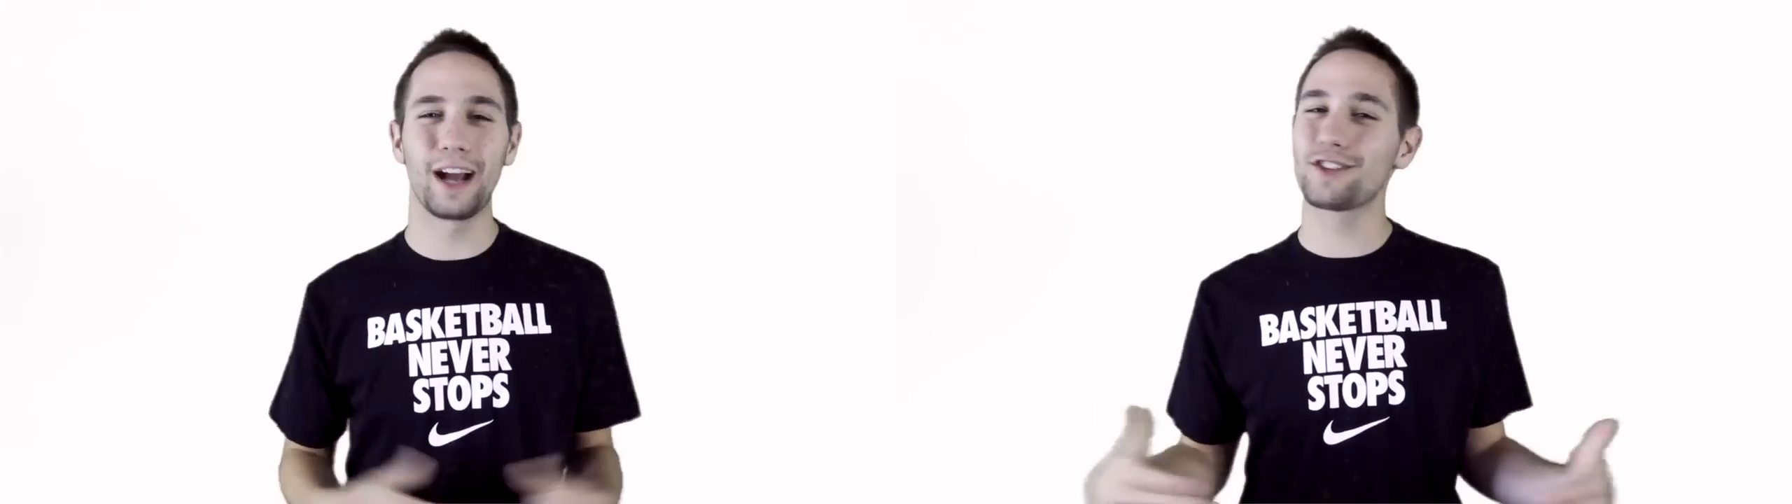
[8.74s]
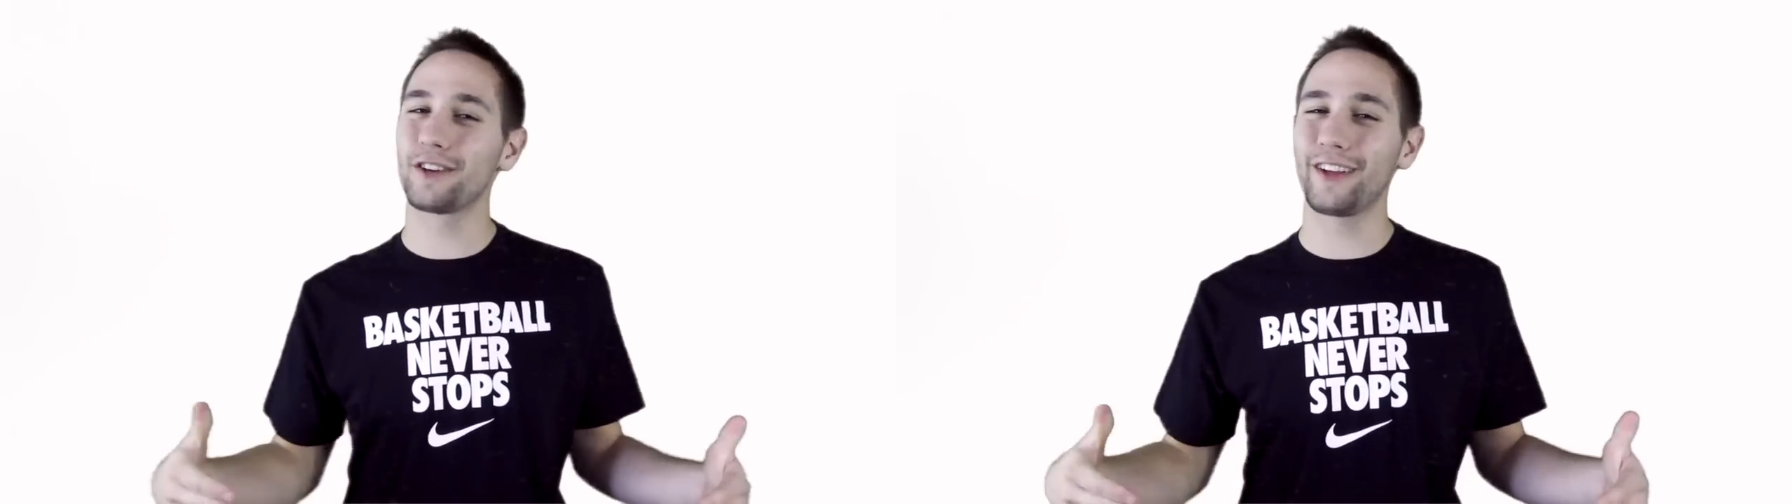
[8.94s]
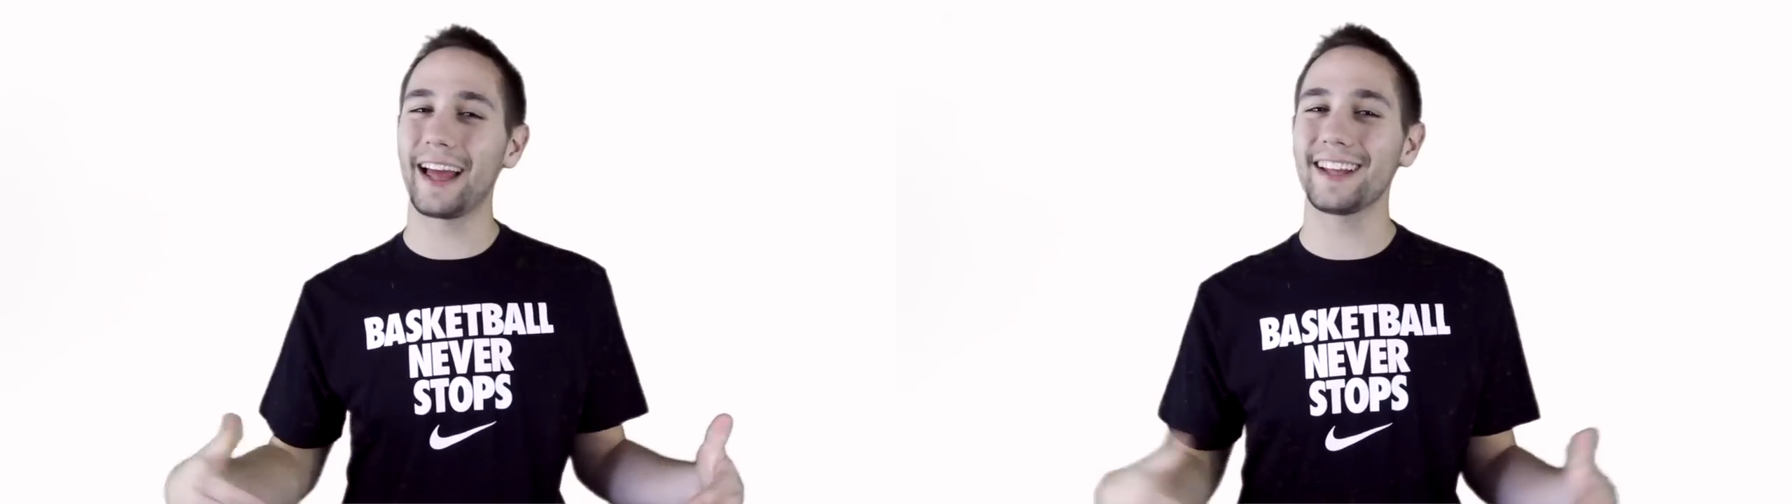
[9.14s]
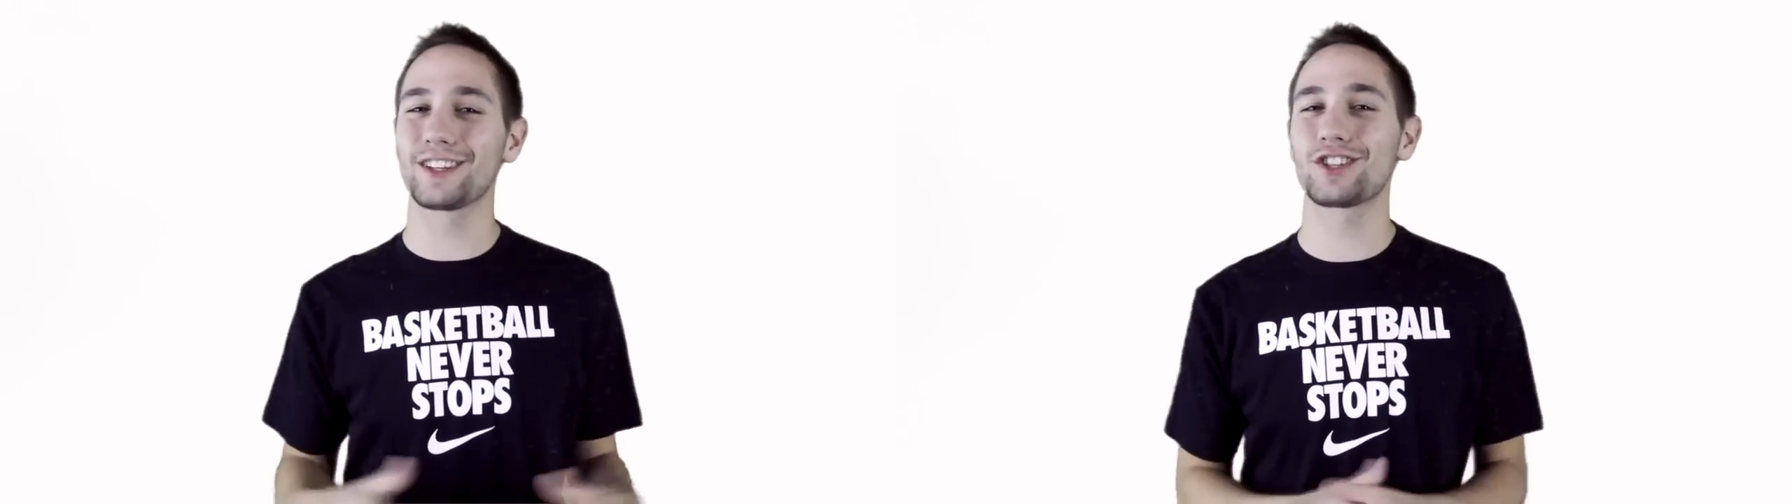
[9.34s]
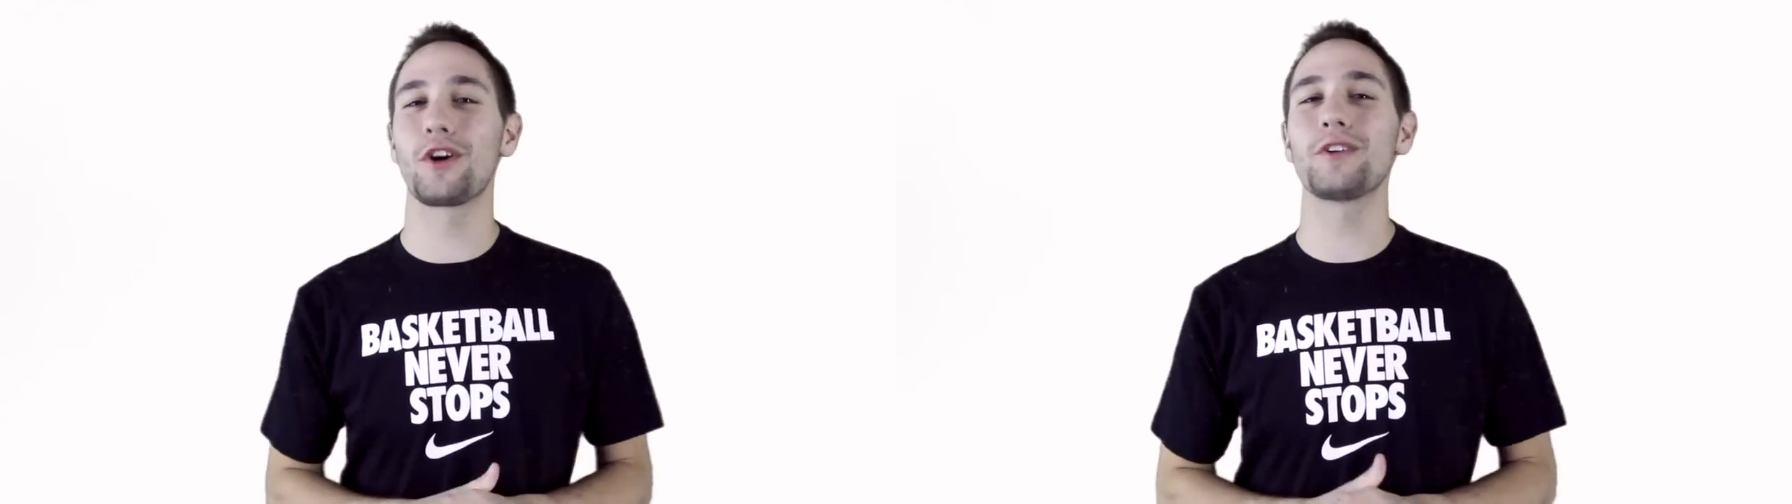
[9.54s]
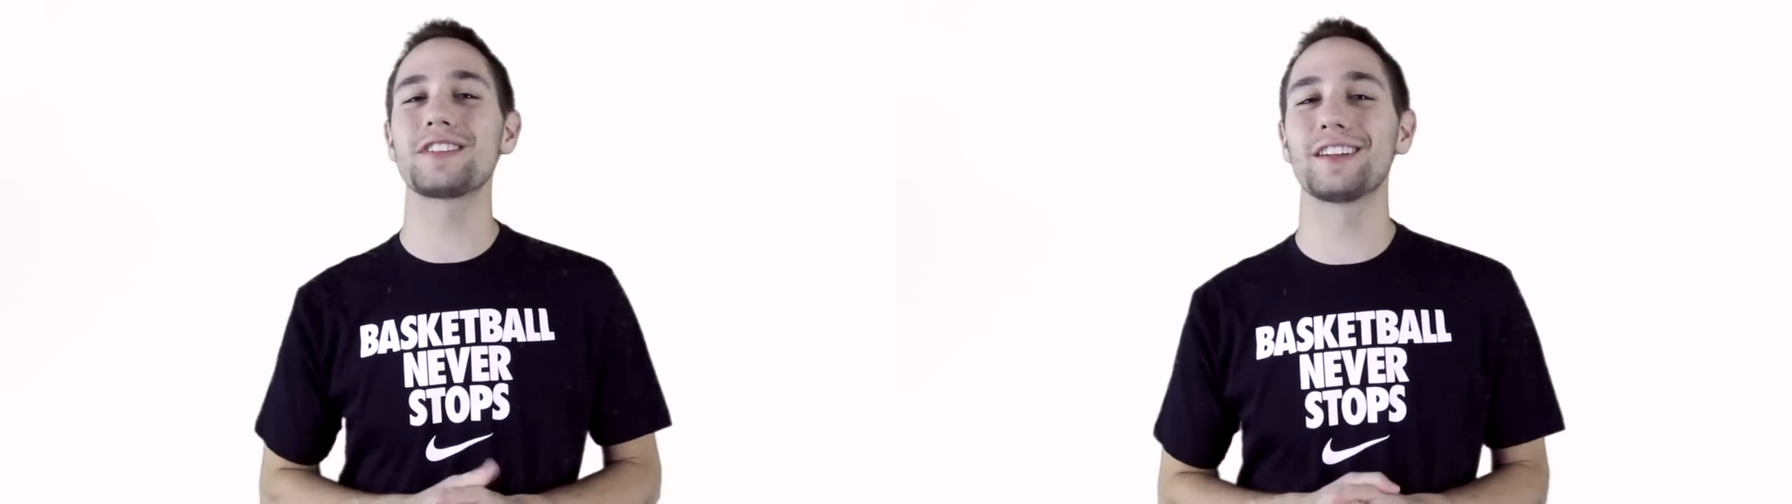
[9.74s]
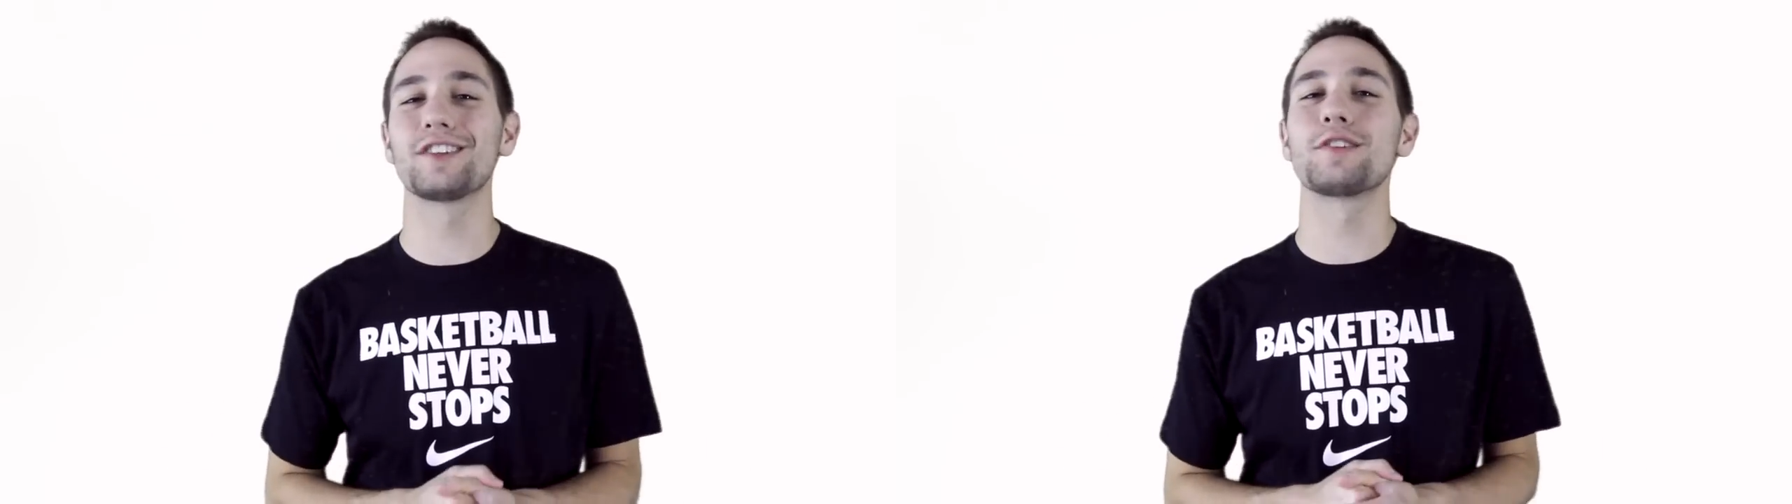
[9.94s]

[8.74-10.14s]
so if you like this, show us a little